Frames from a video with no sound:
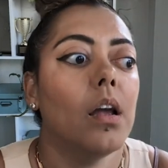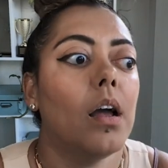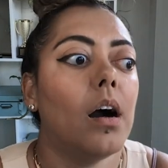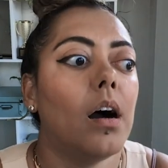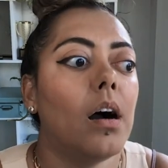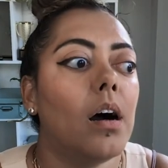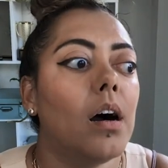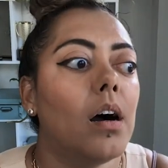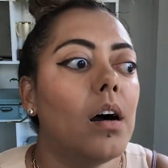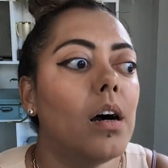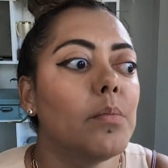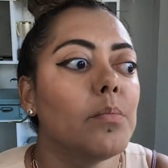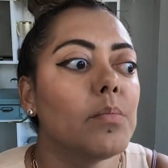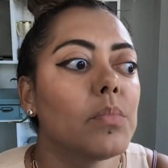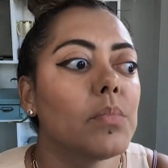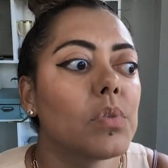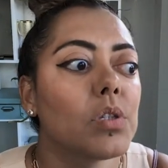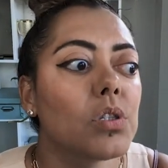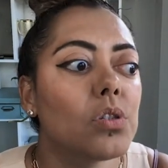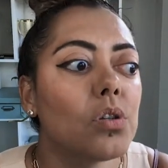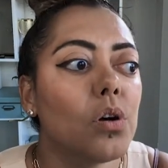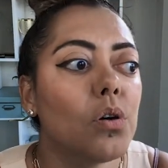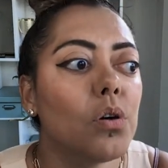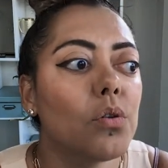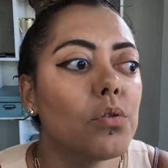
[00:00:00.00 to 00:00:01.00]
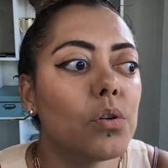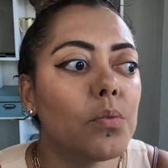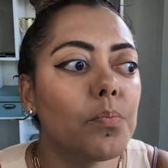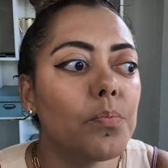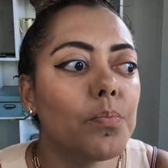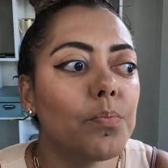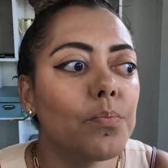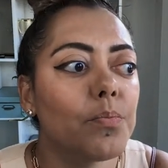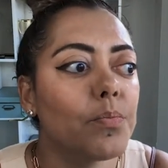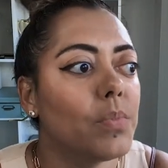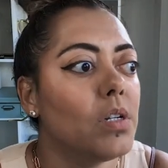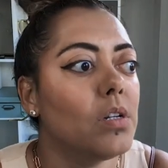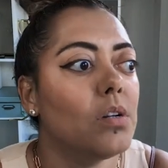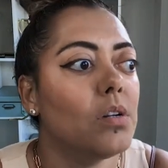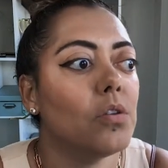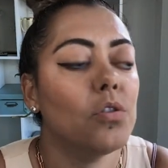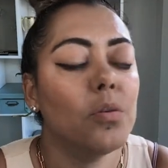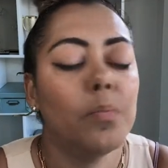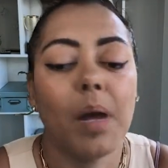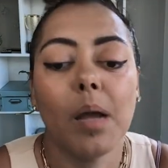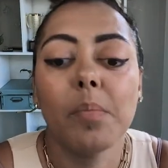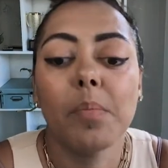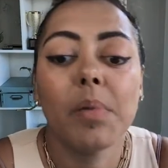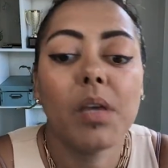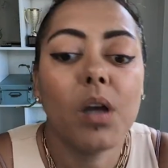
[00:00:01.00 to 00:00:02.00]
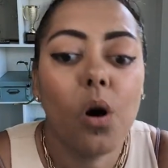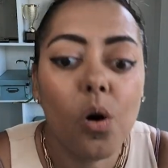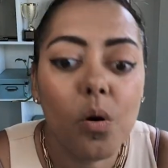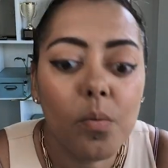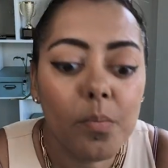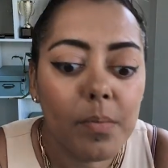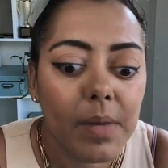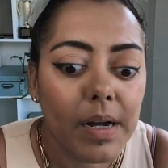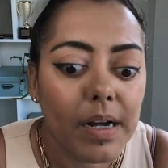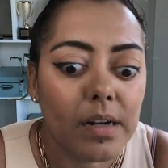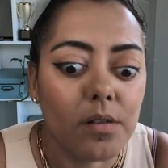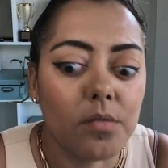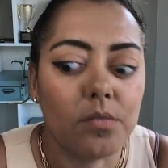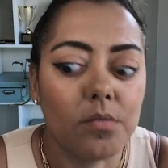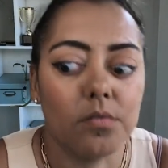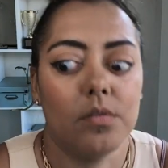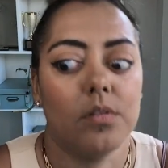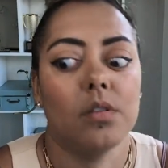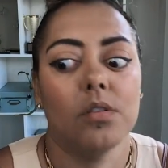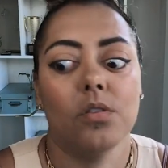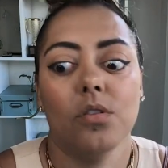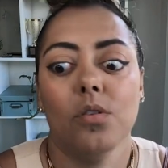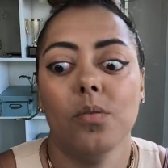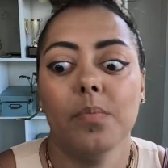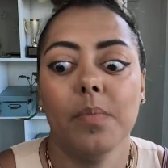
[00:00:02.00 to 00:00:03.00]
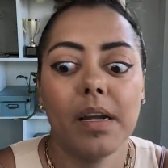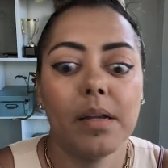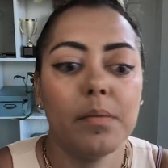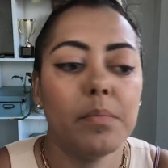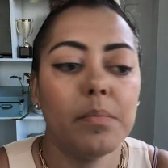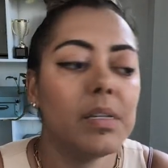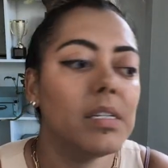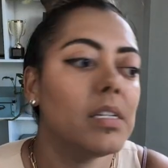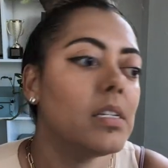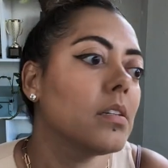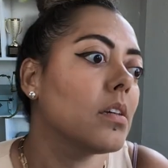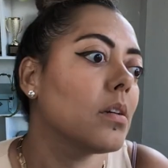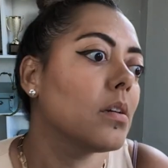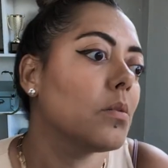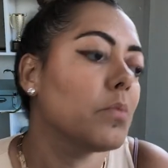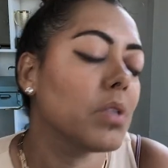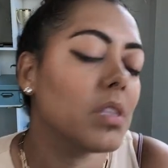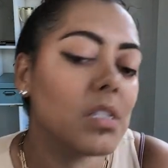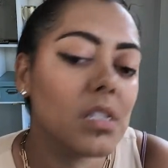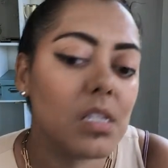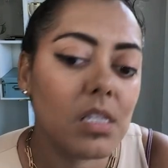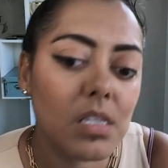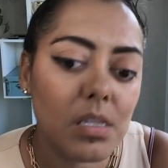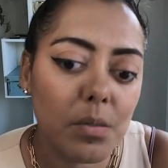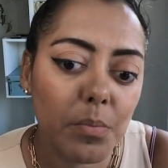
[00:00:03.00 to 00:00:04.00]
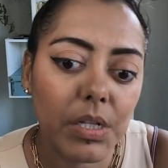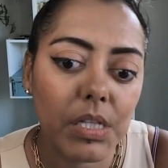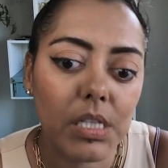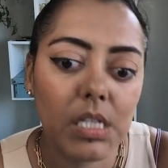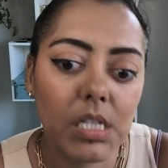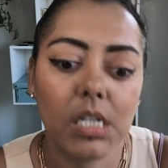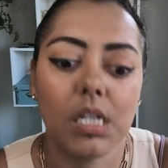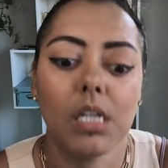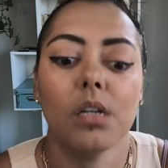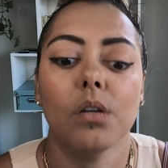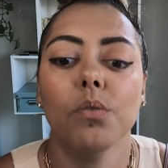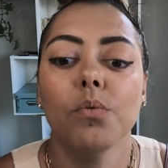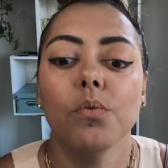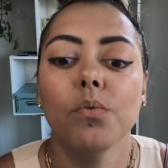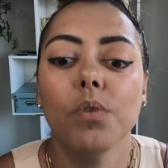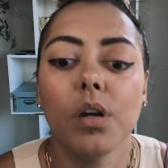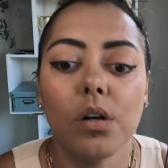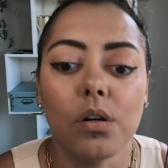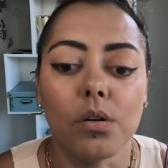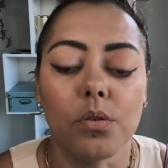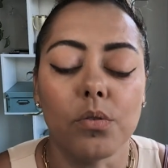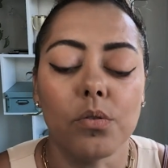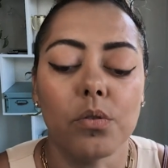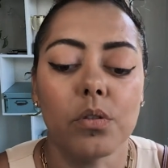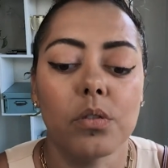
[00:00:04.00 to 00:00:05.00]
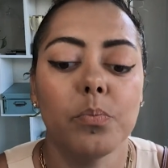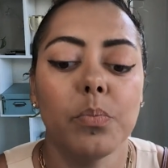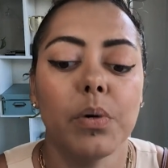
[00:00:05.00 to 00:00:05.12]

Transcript: Um, so you're, you know, you might be homebound, you might be dealing with a disability, who knows?